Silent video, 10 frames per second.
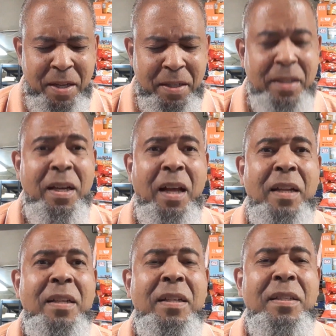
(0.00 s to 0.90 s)

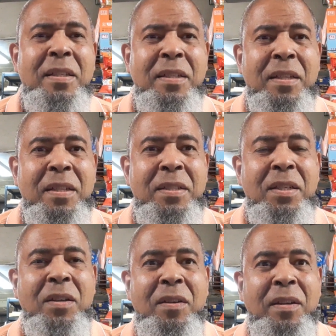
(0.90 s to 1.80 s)
they're
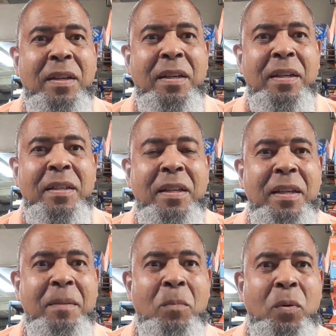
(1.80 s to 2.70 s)
still
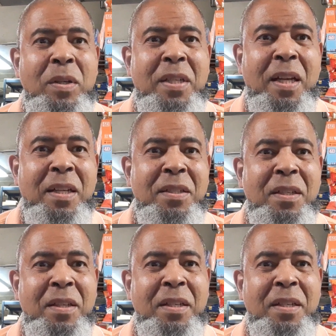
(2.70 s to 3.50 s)
more intelligent.